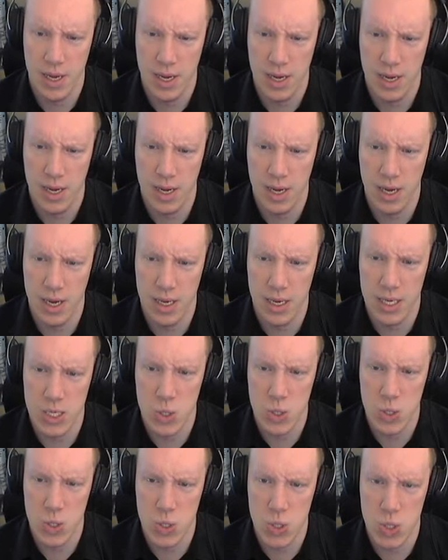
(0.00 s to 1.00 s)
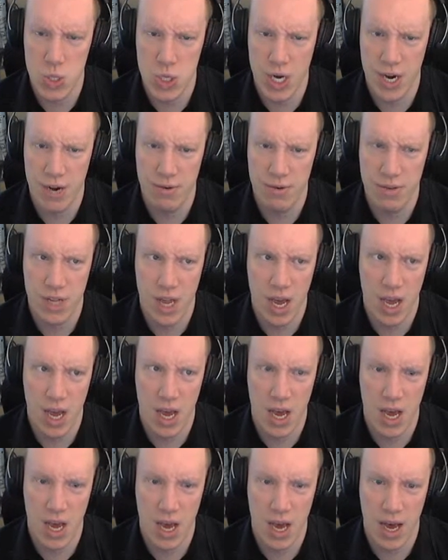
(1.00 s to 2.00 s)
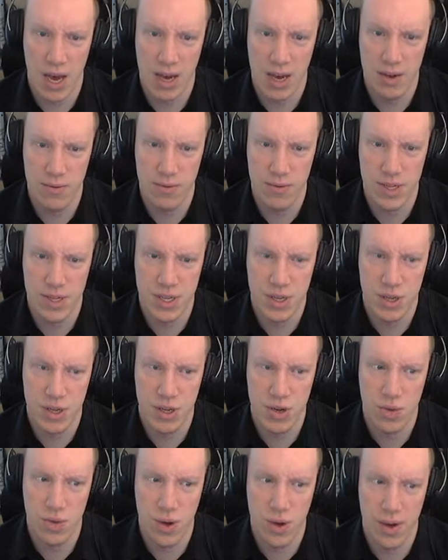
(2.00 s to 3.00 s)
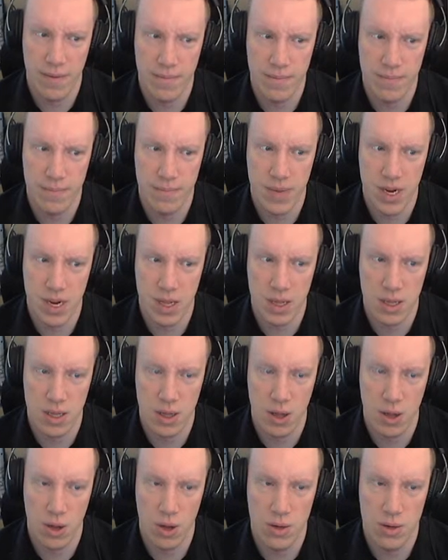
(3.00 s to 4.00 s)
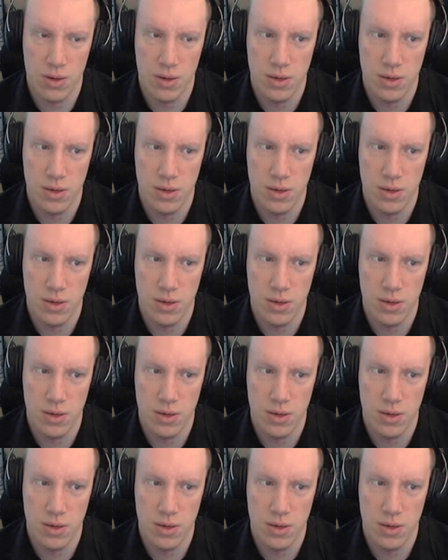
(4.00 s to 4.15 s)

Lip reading: There's a high risk you have metal claw,